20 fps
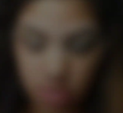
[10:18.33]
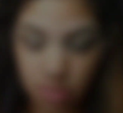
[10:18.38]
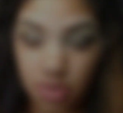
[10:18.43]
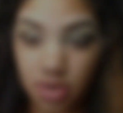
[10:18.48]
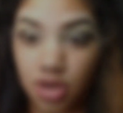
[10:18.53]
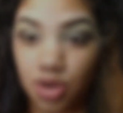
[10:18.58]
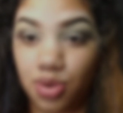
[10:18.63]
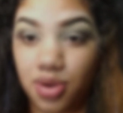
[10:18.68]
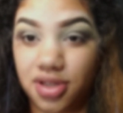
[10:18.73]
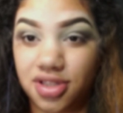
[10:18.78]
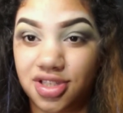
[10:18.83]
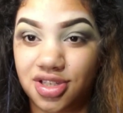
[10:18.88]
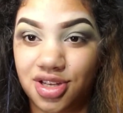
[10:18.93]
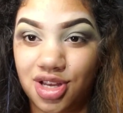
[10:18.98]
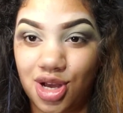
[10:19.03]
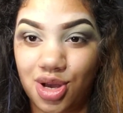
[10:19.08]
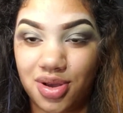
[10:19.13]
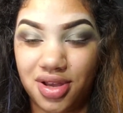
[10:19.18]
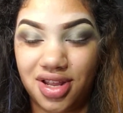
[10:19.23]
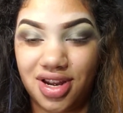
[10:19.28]
We're going to
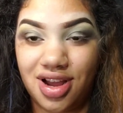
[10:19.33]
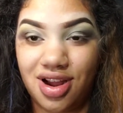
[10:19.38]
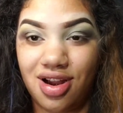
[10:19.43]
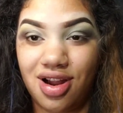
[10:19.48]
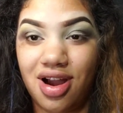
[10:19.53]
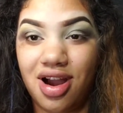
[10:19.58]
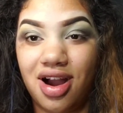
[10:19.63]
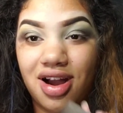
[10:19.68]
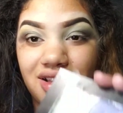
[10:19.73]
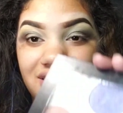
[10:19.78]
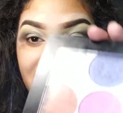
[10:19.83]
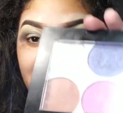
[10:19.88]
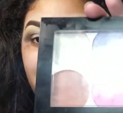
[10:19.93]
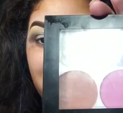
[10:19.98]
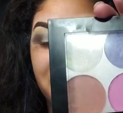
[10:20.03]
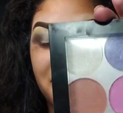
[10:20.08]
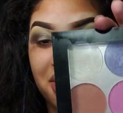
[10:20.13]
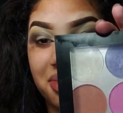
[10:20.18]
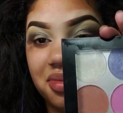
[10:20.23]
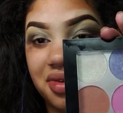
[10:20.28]
go in our
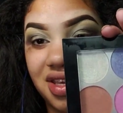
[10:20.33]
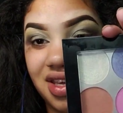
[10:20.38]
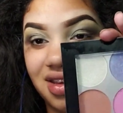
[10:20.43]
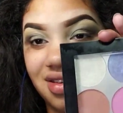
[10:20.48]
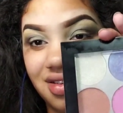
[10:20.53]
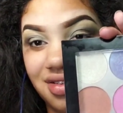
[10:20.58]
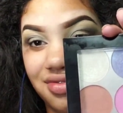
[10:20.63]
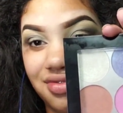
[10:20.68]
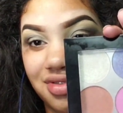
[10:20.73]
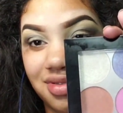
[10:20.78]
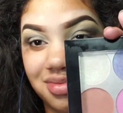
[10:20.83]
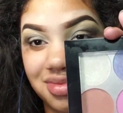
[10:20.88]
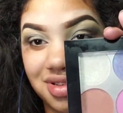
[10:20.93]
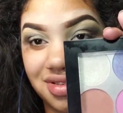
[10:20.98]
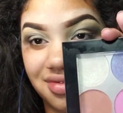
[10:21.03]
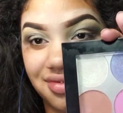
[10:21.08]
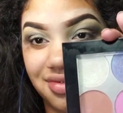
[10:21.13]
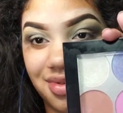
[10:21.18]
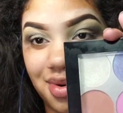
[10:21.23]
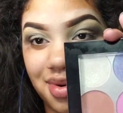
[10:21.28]
hologram kit from
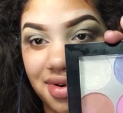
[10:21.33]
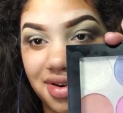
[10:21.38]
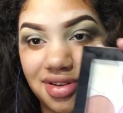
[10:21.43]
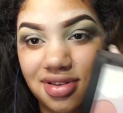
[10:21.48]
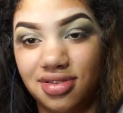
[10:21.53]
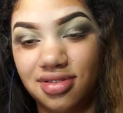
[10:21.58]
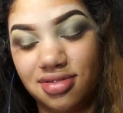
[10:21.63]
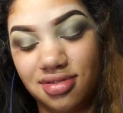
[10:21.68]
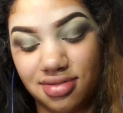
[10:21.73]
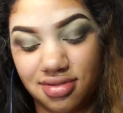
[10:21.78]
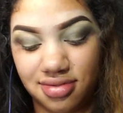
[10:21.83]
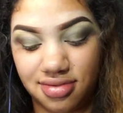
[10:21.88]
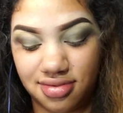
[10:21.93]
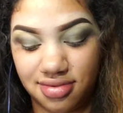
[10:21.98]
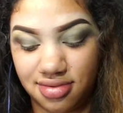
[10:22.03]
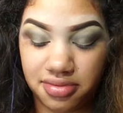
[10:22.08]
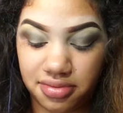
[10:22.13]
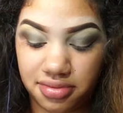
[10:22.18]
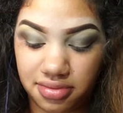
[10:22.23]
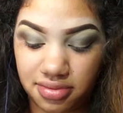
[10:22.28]
Sephora.
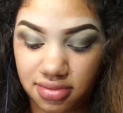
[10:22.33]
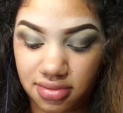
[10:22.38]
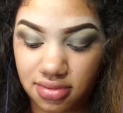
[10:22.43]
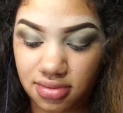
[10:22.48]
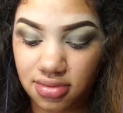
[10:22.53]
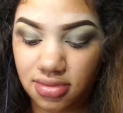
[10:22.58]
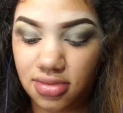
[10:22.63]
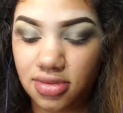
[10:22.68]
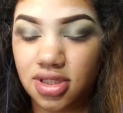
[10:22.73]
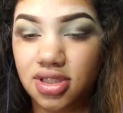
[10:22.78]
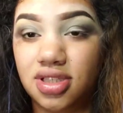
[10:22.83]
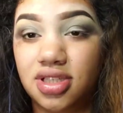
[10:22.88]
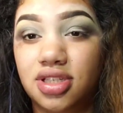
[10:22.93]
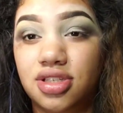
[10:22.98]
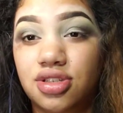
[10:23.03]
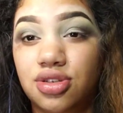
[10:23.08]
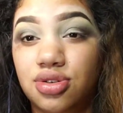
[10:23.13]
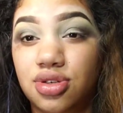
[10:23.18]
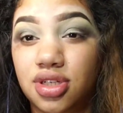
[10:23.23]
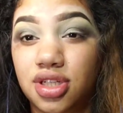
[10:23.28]
This
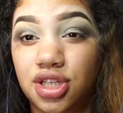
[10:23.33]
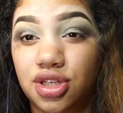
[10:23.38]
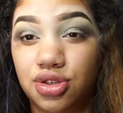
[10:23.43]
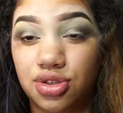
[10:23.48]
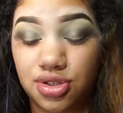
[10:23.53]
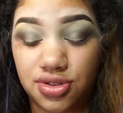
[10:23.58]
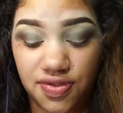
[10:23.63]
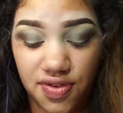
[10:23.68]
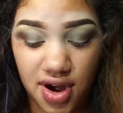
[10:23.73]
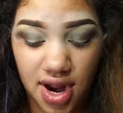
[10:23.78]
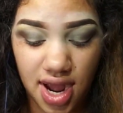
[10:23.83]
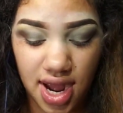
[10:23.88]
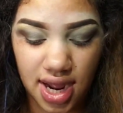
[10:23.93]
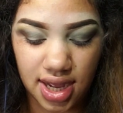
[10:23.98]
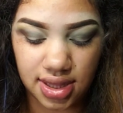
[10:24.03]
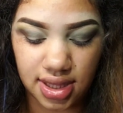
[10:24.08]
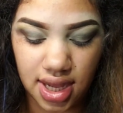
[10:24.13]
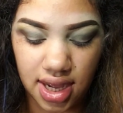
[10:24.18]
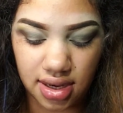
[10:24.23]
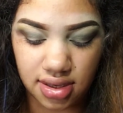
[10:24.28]
is usually used for
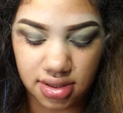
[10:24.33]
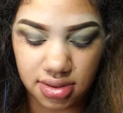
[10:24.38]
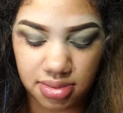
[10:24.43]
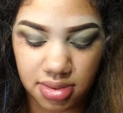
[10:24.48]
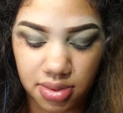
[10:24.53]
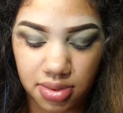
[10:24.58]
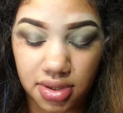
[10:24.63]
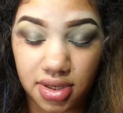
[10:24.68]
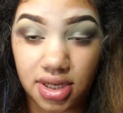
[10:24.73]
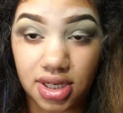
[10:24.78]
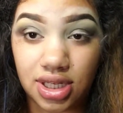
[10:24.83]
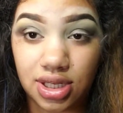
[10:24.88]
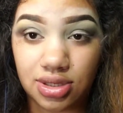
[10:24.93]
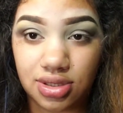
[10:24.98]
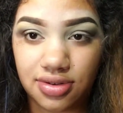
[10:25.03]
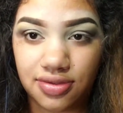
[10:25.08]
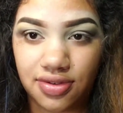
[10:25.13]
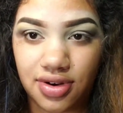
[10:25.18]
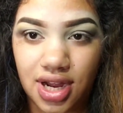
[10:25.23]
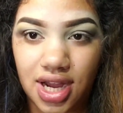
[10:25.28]
highlighters, but we're gonna
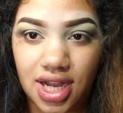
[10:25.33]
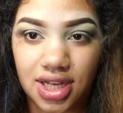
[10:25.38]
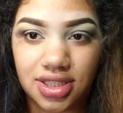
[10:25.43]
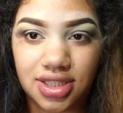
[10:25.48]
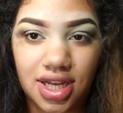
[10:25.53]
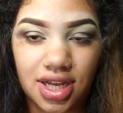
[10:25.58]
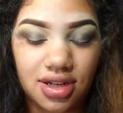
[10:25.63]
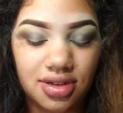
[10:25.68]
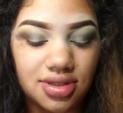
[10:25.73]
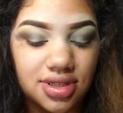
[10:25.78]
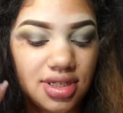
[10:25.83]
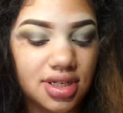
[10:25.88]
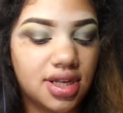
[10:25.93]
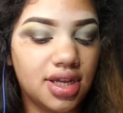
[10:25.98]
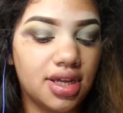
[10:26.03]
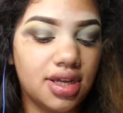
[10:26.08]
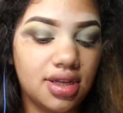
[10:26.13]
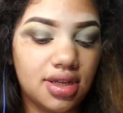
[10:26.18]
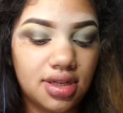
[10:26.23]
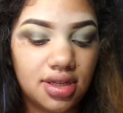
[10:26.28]
use it for eyeshadow
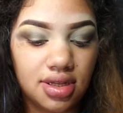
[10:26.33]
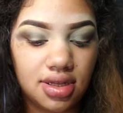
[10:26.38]
today.